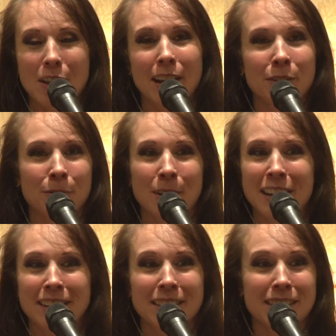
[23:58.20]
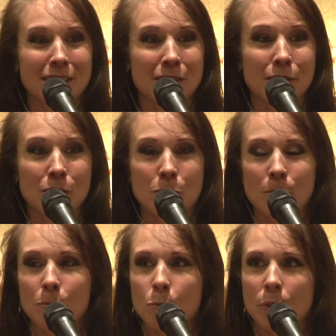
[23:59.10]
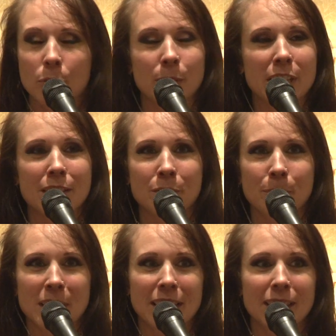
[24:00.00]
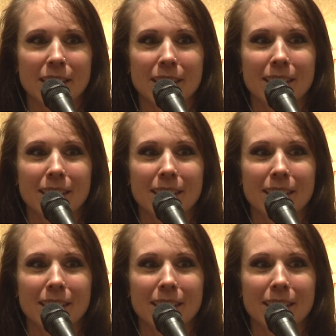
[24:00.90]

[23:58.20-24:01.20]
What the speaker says: I trained 3 days a week